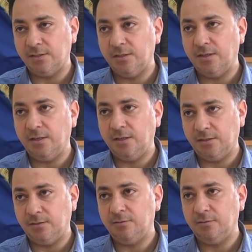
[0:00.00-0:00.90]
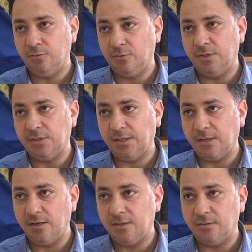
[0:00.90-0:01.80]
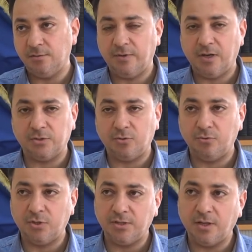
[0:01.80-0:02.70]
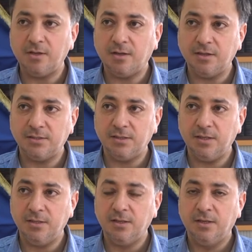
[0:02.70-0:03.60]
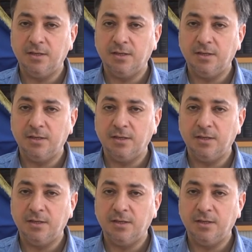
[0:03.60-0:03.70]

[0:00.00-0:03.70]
where the cemetery of 9th and 13th centuries were desecrated,